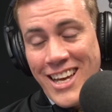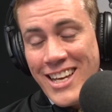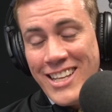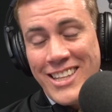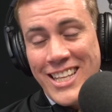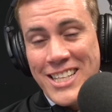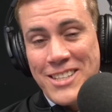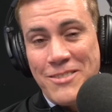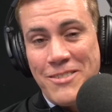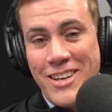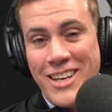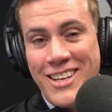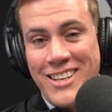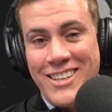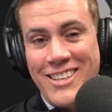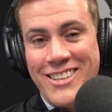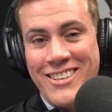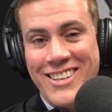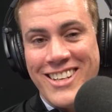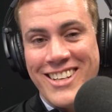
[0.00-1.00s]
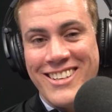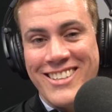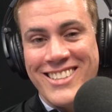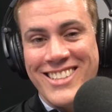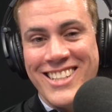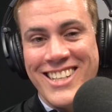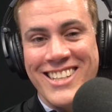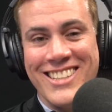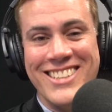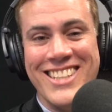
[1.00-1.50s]
And that's why you're here
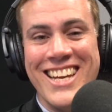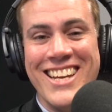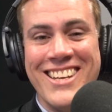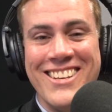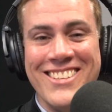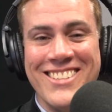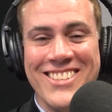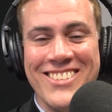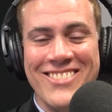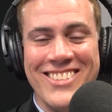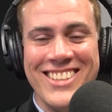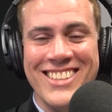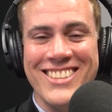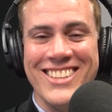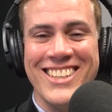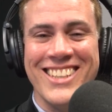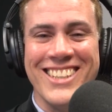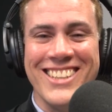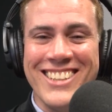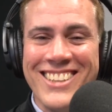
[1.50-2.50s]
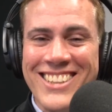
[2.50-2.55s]
today. Thank you so much again.